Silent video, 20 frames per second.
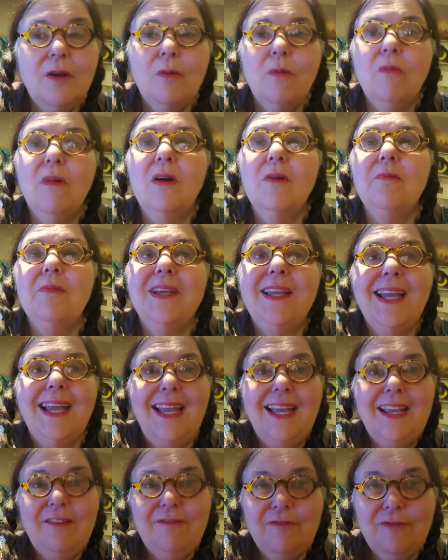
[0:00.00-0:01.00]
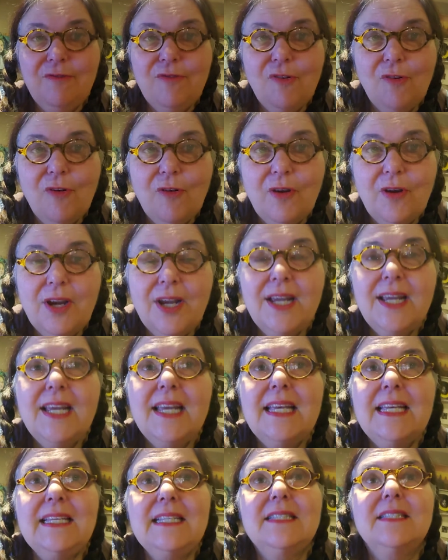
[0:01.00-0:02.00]
what we aim for,
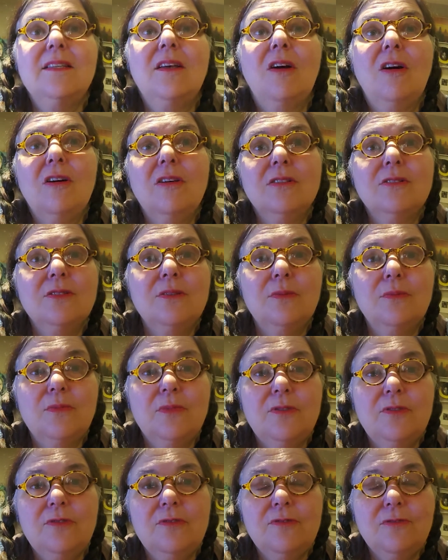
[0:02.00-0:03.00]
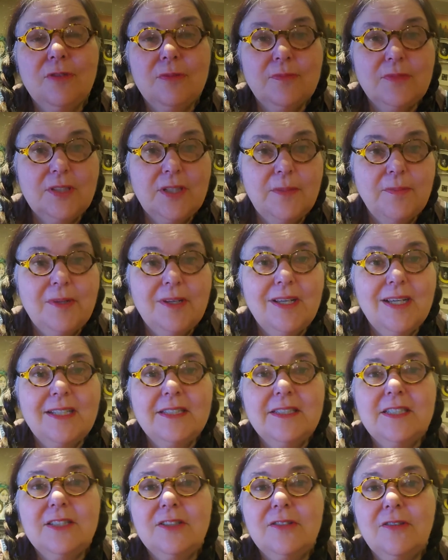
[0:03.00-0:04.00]
is also moved from Gemini
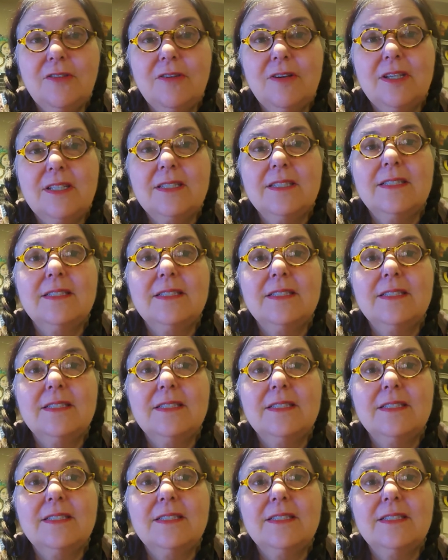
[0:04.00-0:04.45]
to Taurus.